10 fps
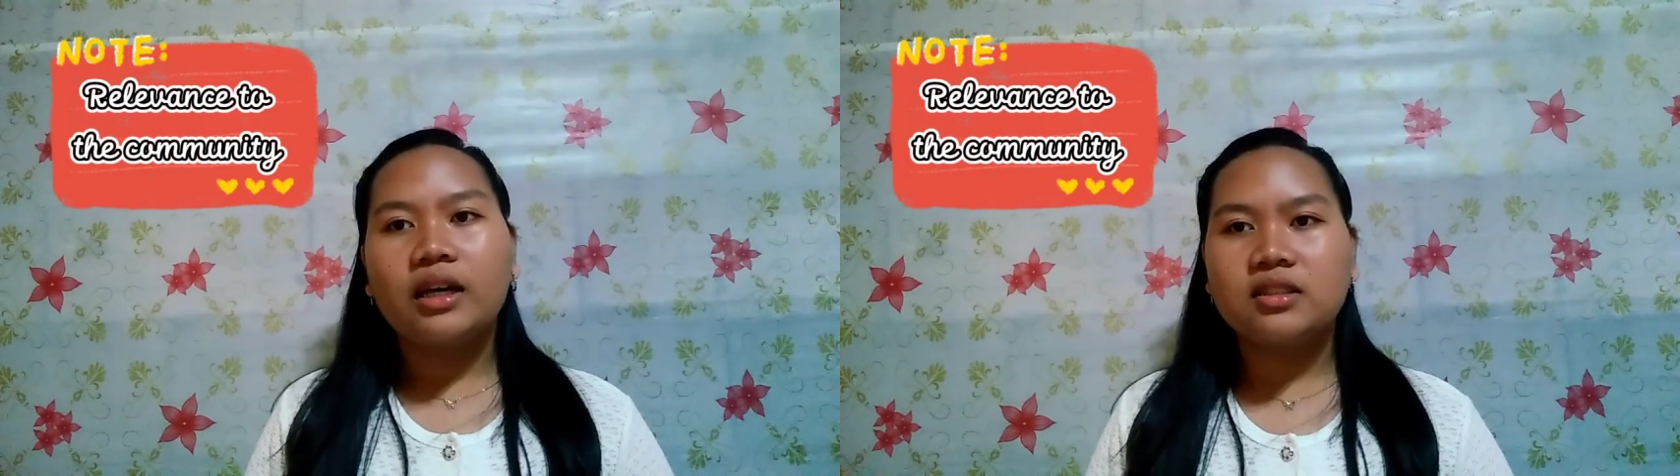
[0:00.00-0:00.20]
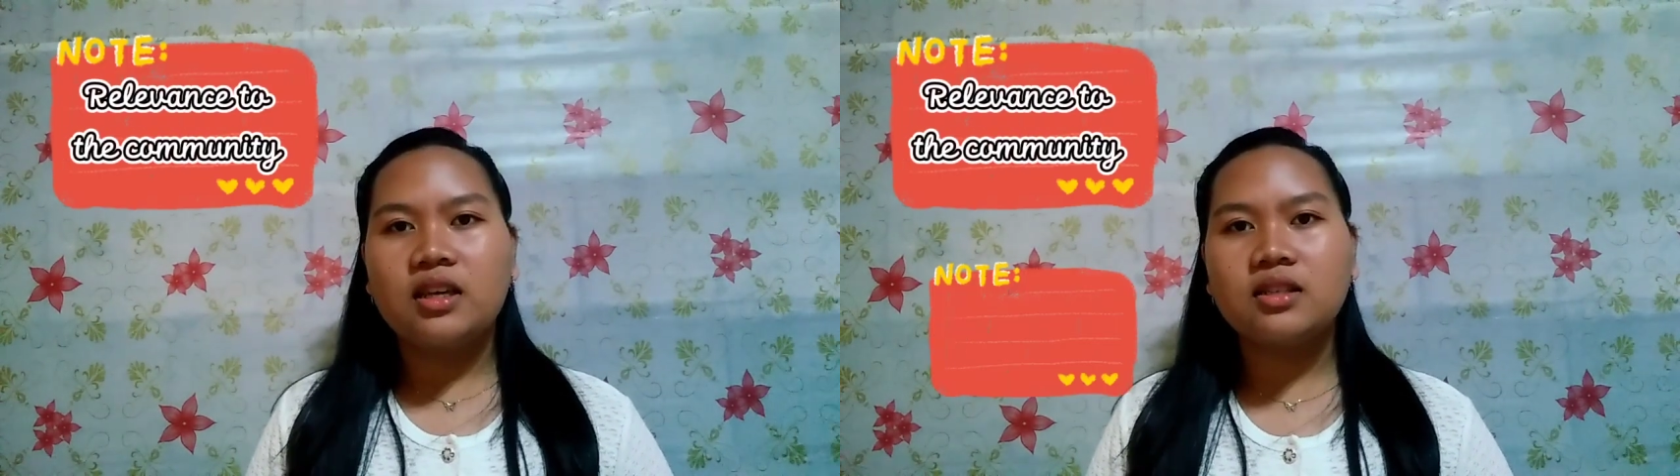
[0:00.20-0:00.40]

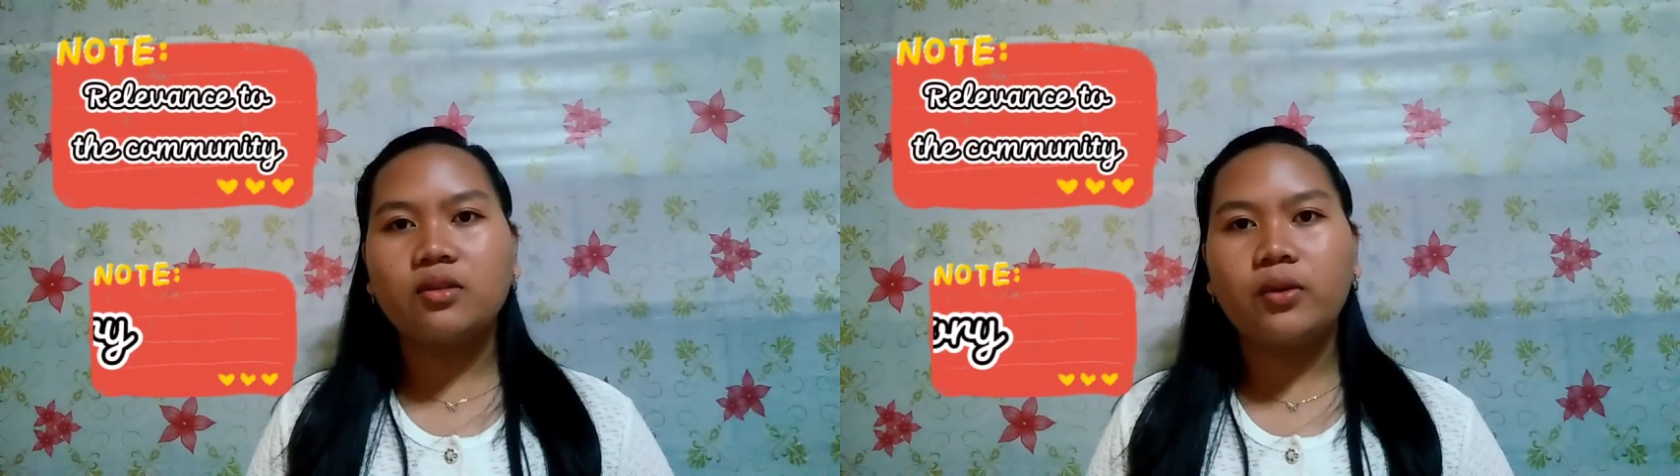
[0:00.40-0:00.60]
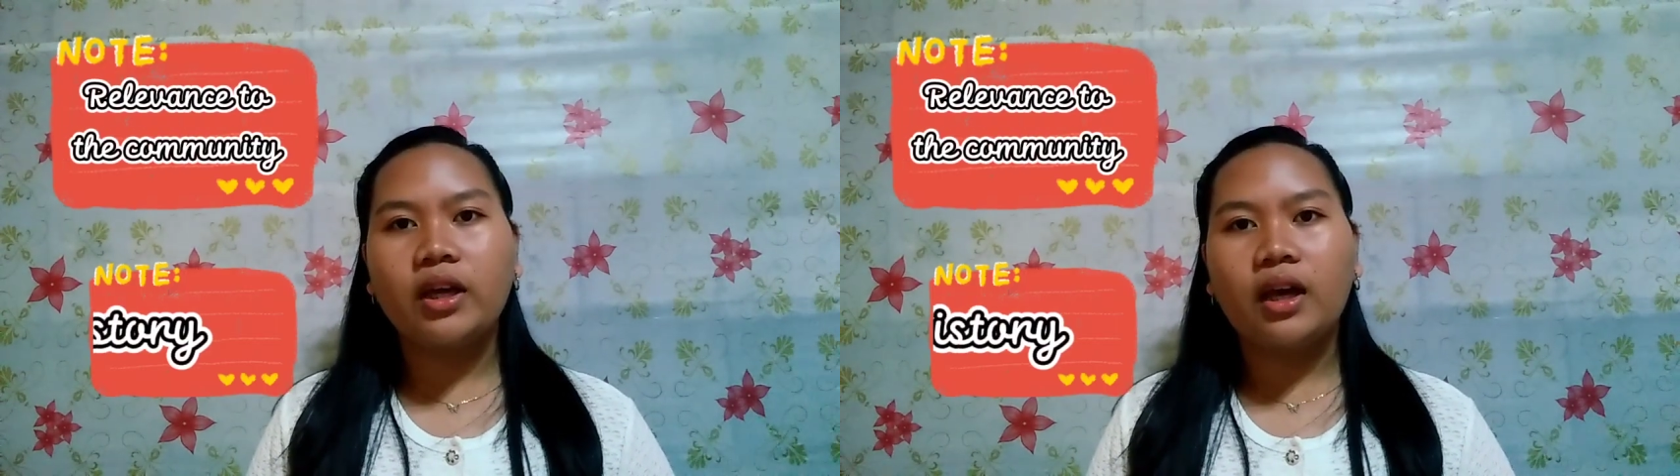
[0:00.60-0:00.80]
its
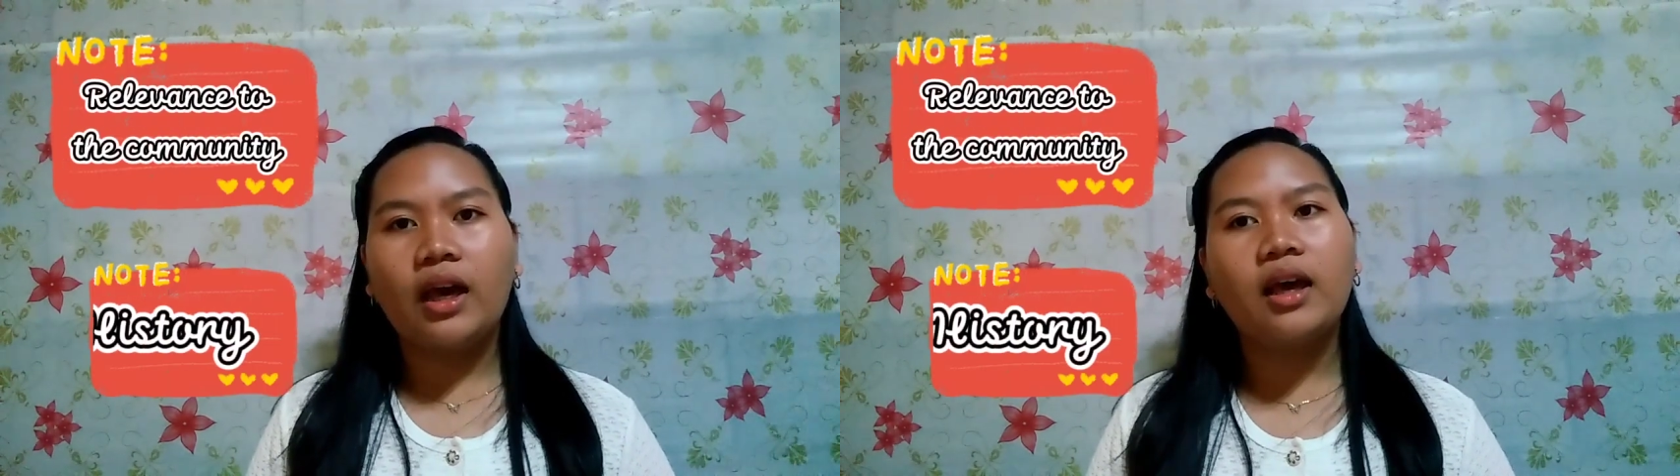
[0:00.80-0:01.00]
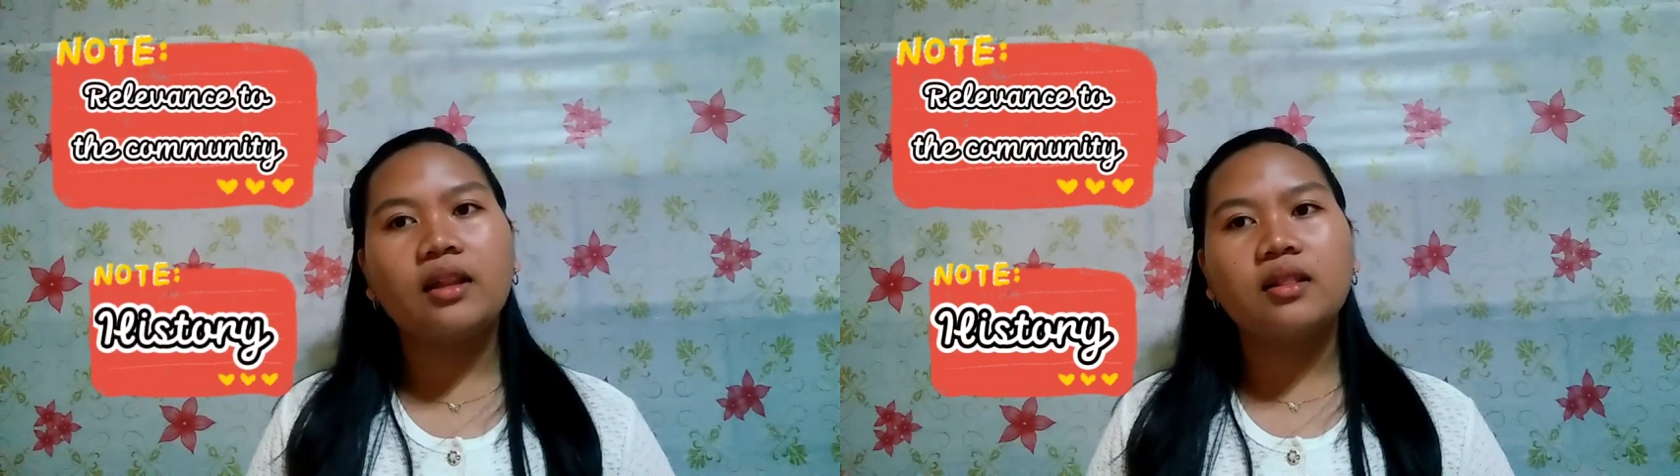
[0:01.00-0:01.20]
history,
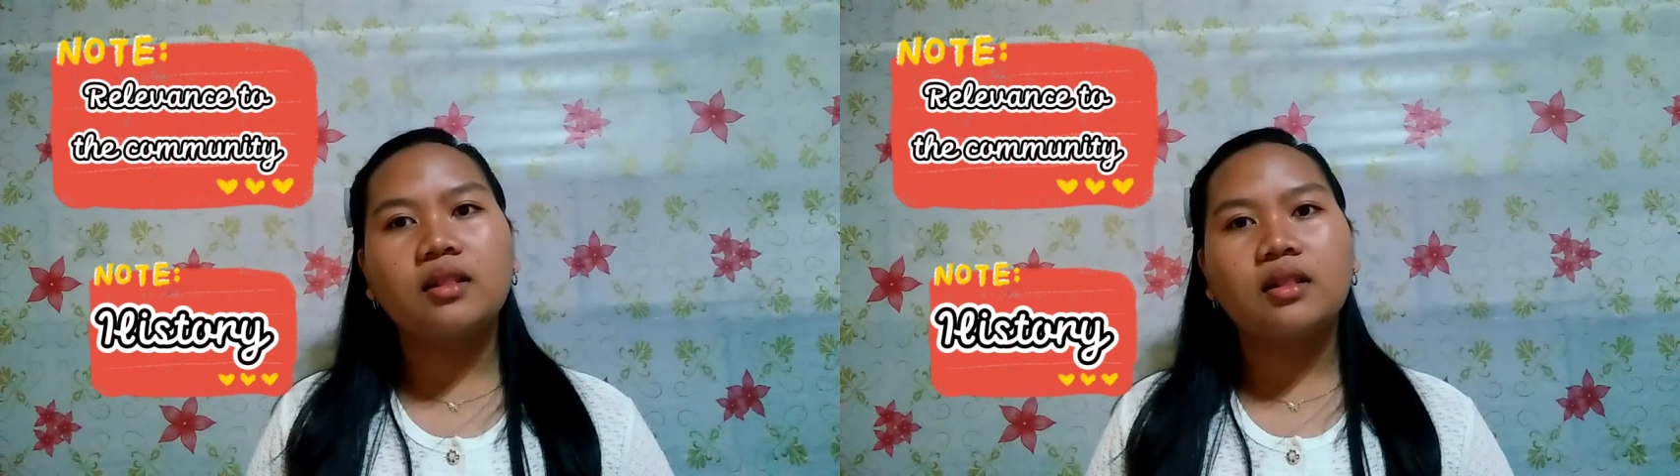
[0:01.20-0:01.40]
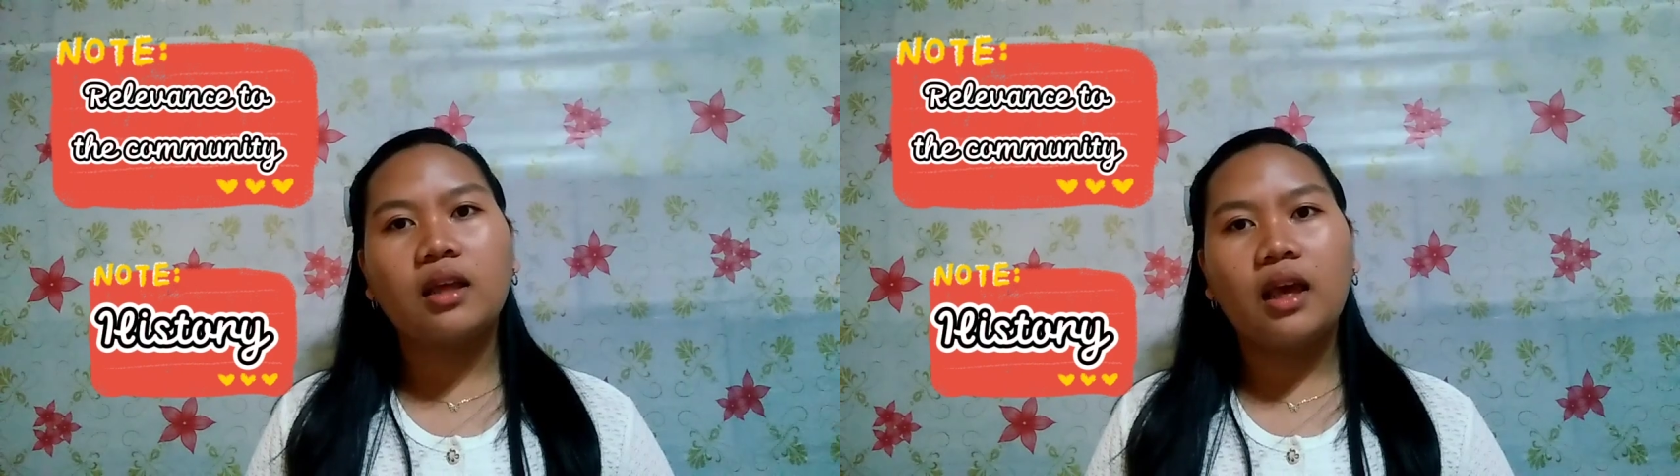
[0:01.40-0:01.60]
and
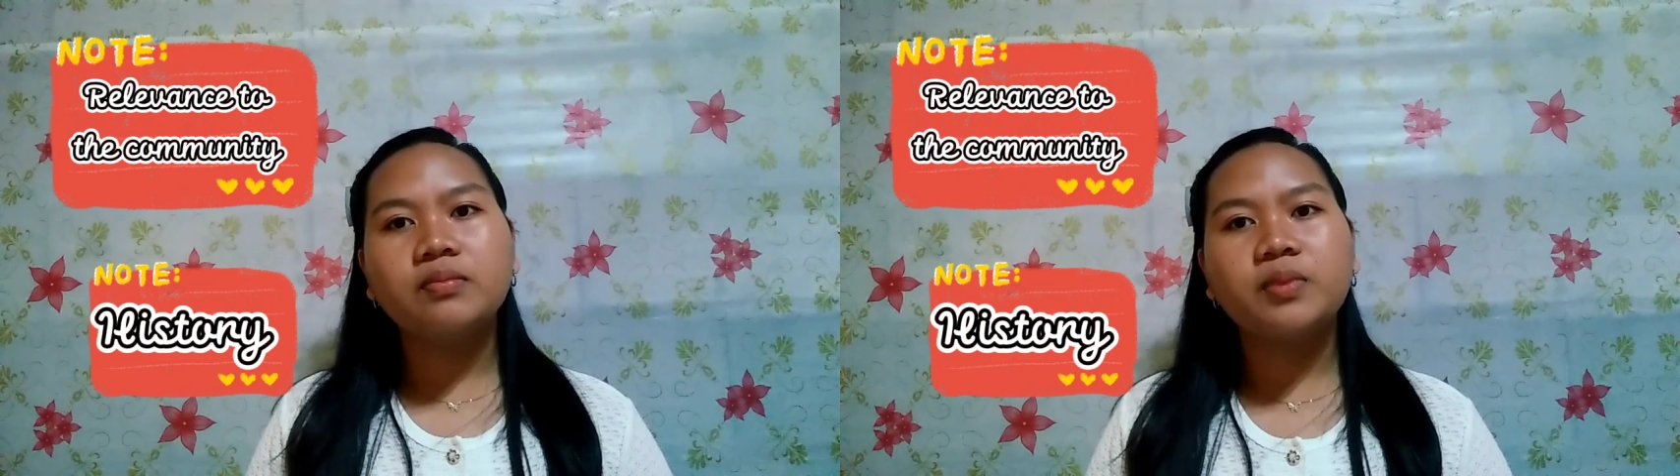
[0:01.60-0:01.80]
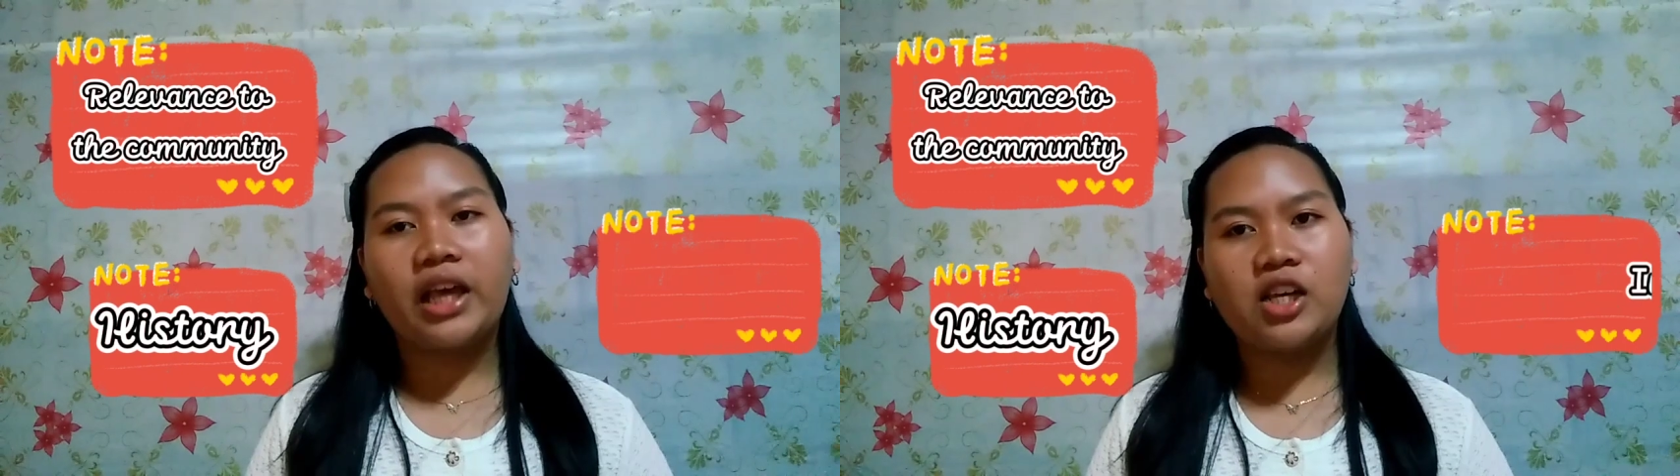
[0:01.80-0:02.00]

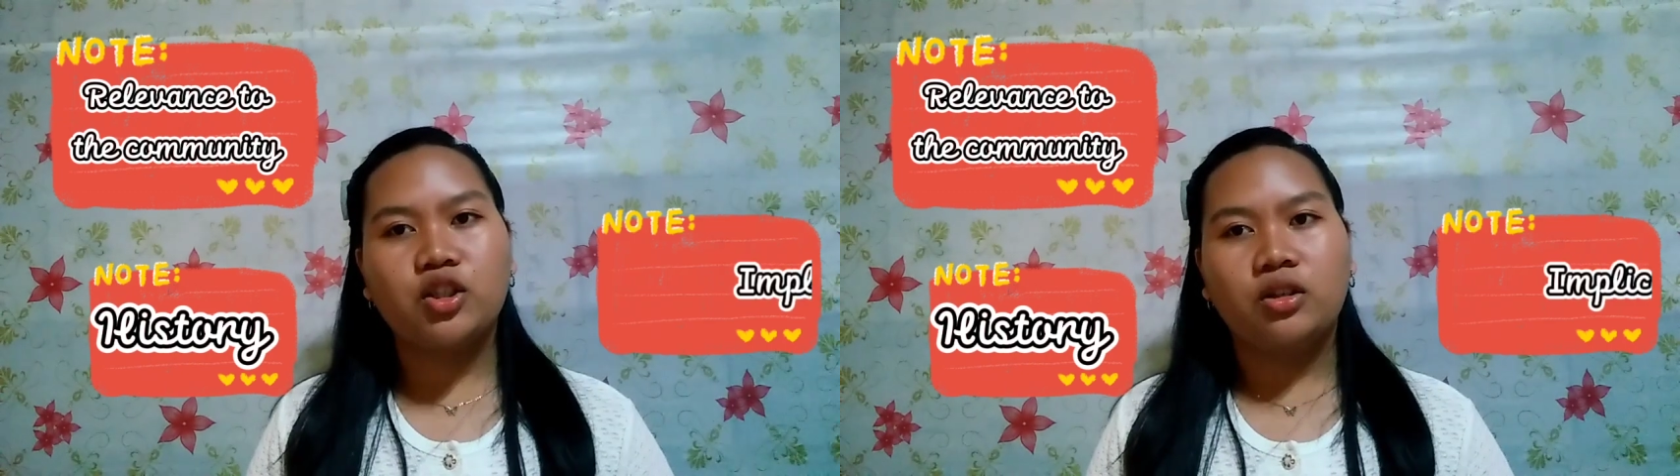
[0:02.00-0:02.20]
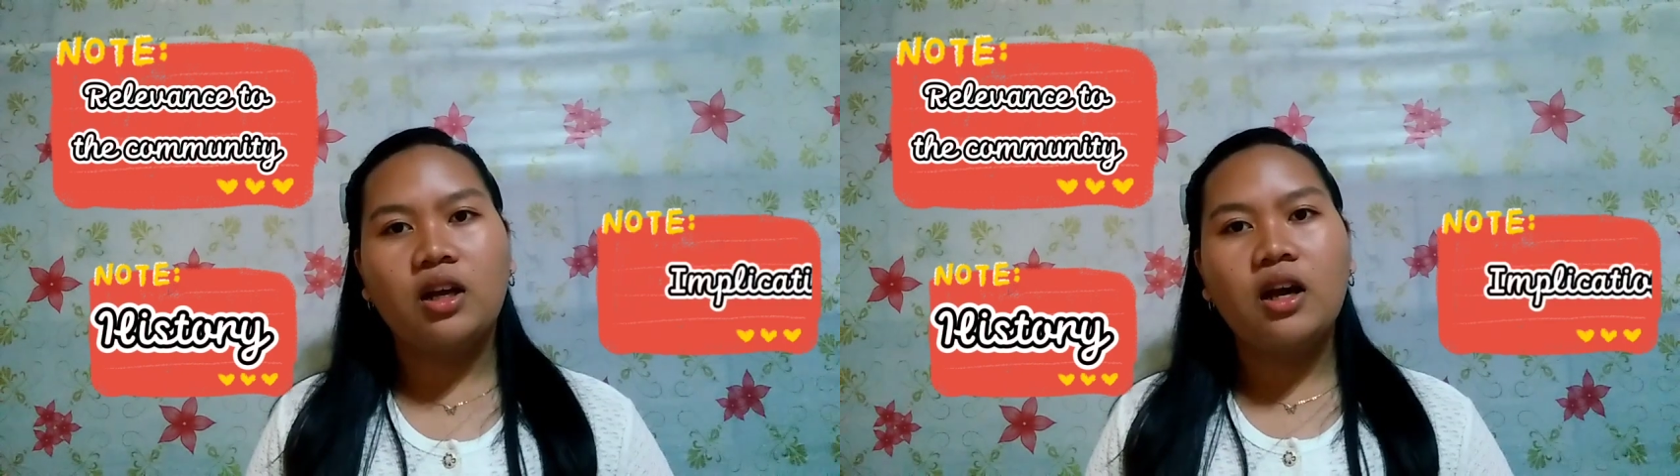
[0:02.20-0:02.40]

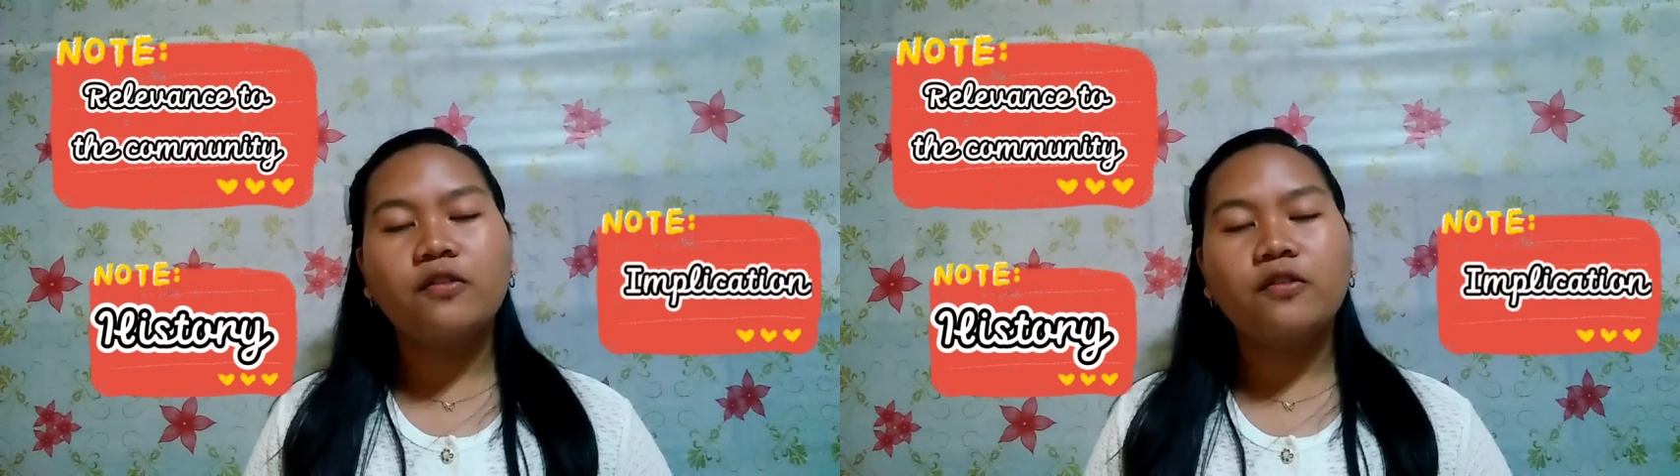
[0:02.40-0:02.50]
implication.